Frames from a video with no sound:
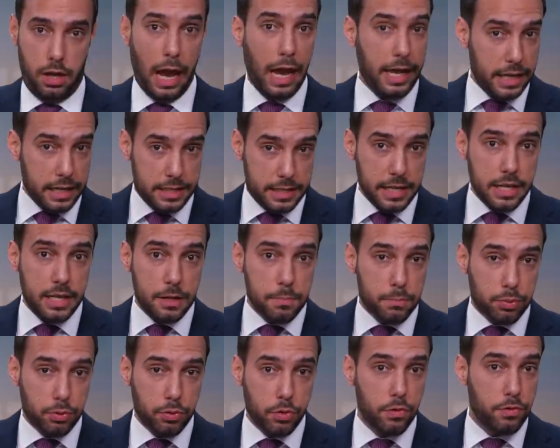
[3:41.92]
And it did
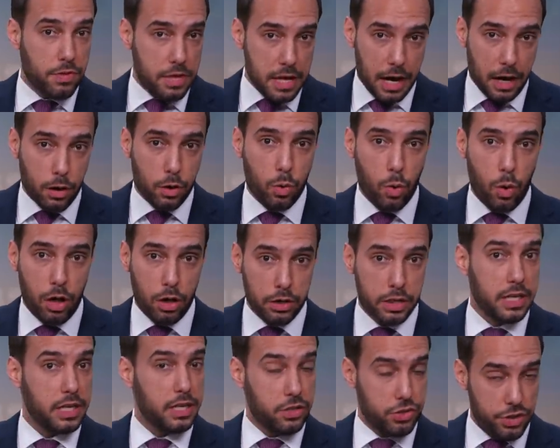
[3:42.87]
improve the air
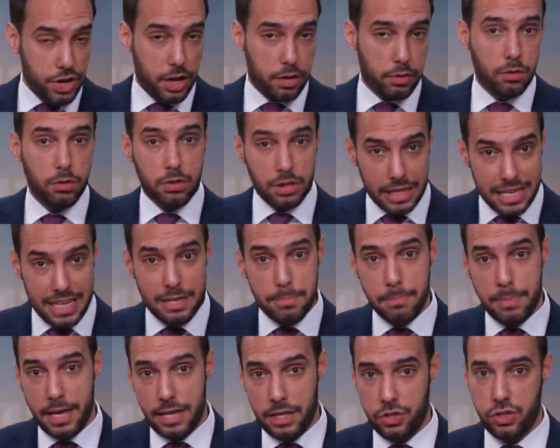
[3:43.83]
quality in general
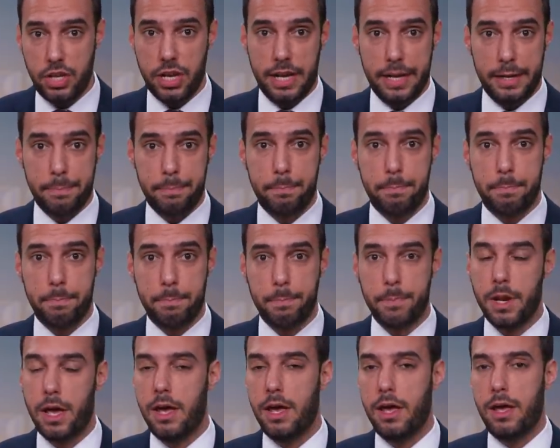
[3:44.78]
in Beijing.
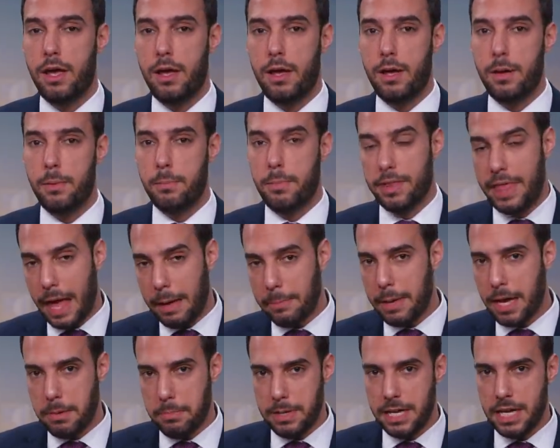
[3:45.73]
But that
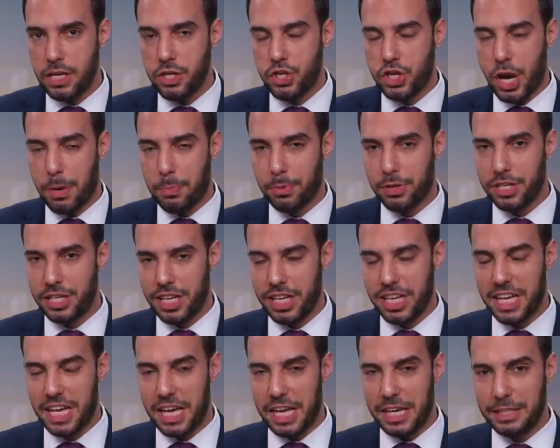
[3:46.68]
may be in jeopardy
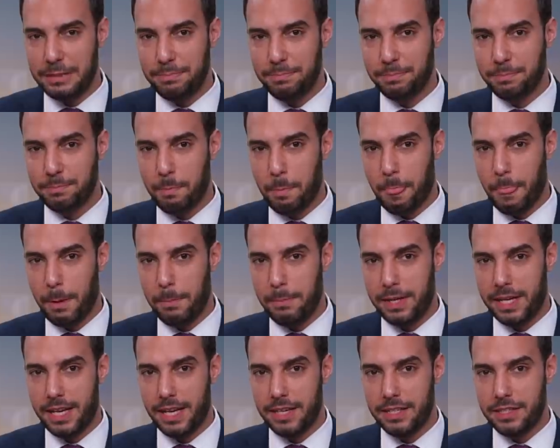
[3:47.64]
again,
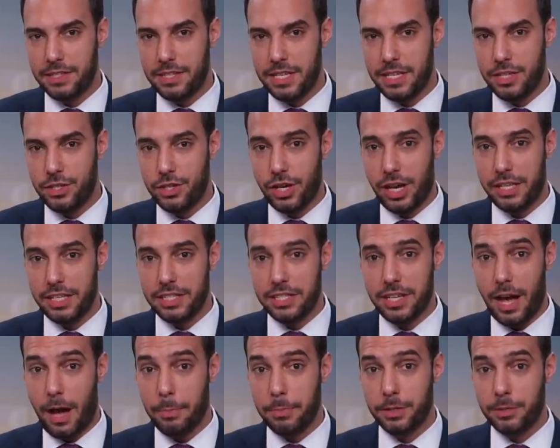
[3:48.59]
because the Chinese
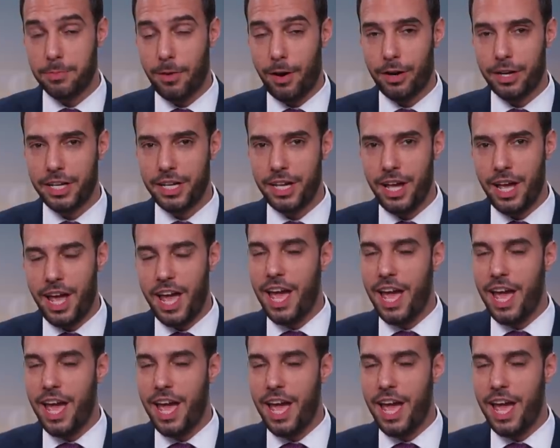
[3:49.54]
Communist Party